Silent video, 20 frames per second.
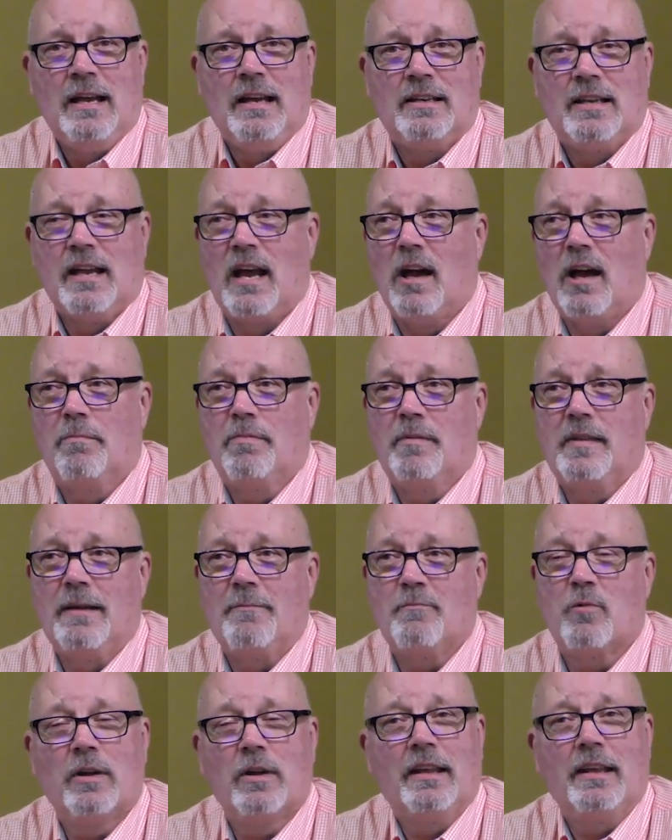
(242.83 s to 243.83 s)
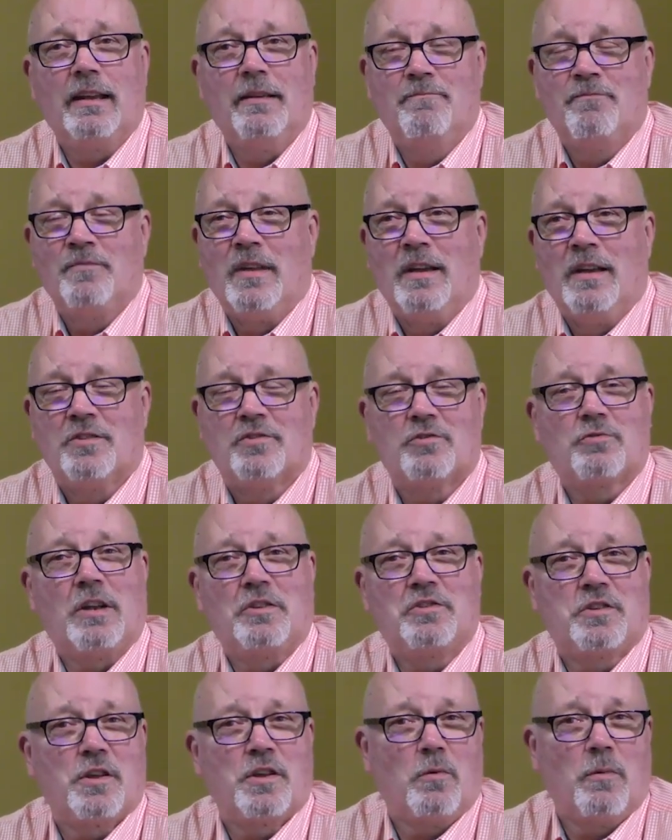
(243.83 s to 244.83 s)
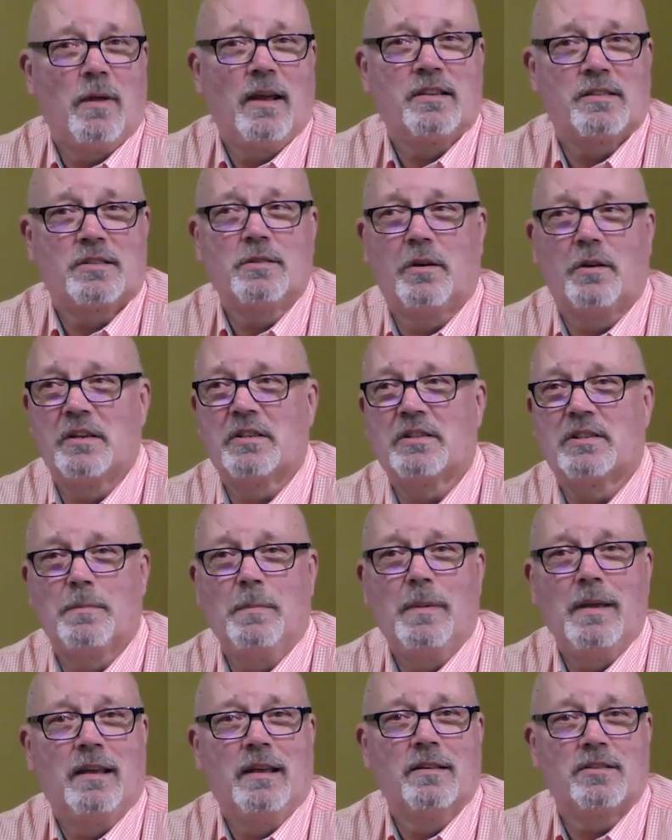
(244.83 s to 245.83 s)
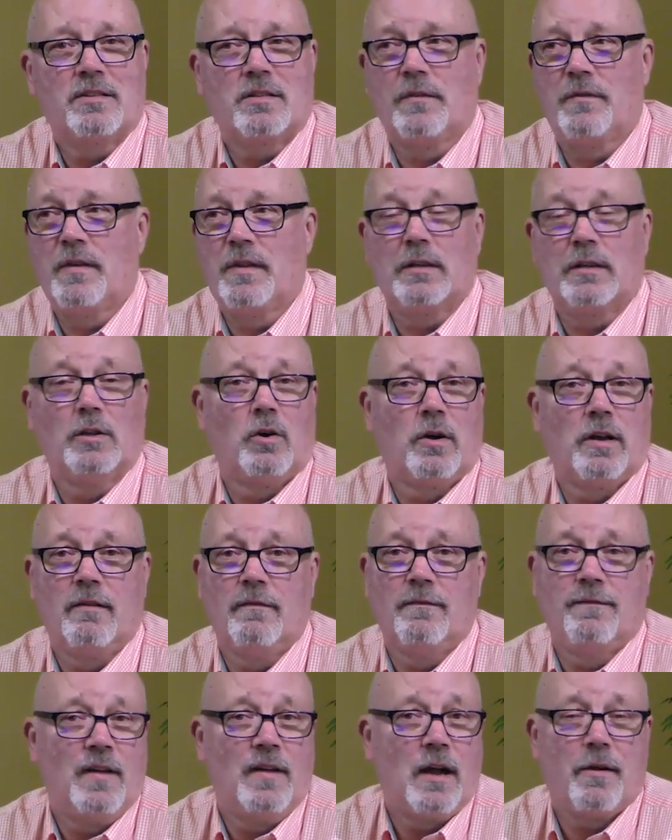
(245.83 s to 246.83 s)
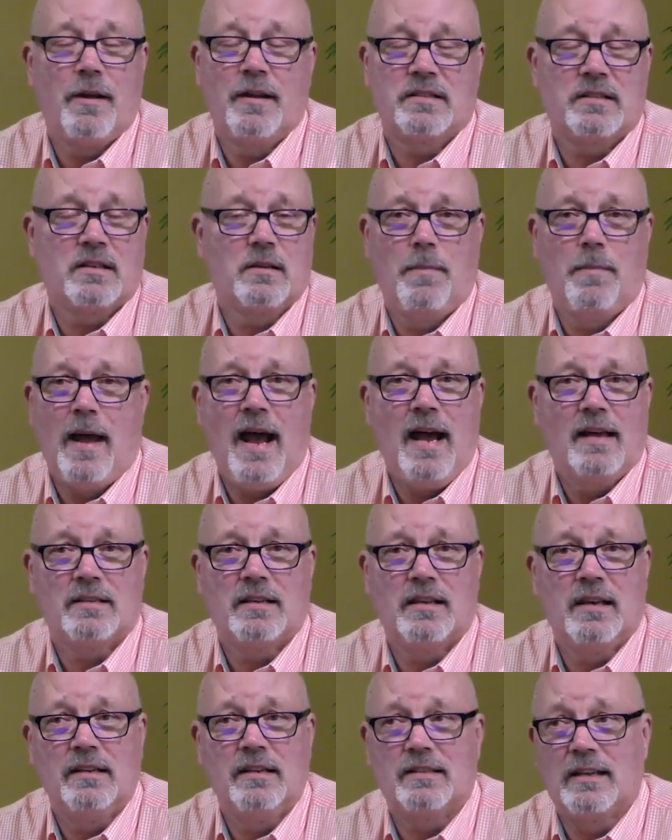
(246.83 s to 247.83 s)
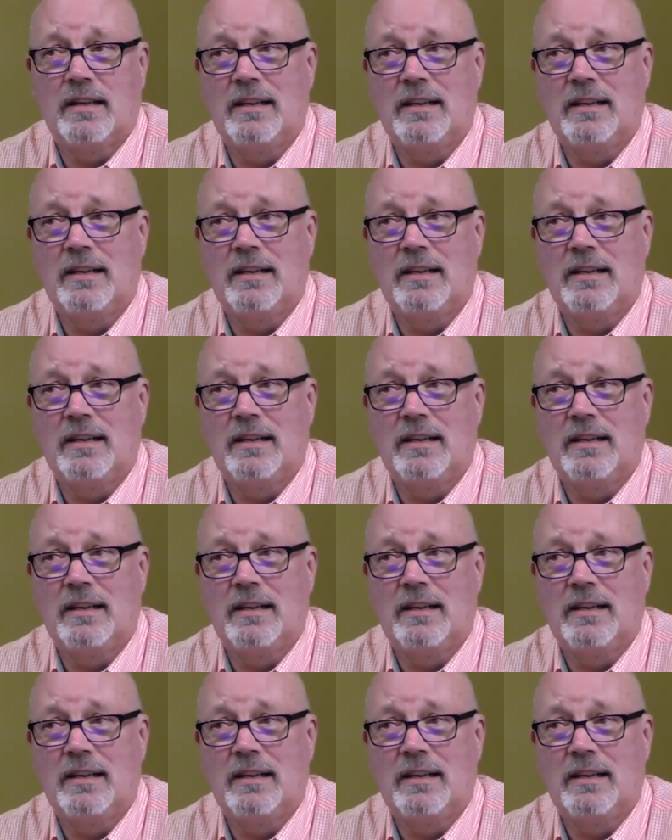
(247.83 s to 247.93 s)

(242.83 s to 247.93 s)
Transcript: to help them really stretch their wings, so to speak, in serving the Lord in various capacities.